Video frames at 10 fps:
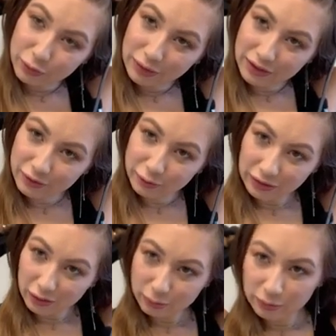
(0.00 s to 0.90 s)

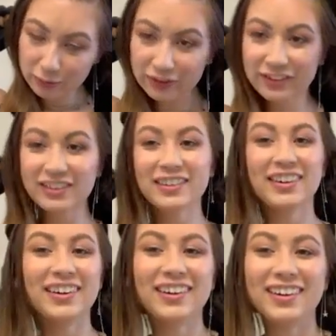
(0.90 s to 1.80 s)
album.
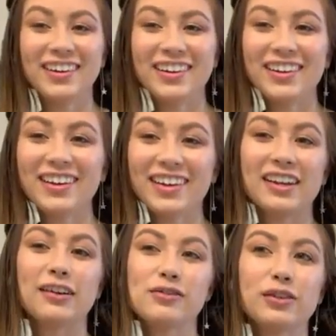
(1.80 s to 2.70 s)
Now I don't
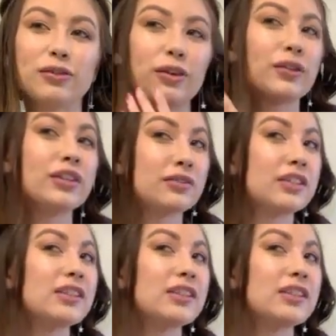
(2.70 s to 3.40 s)
know any of this.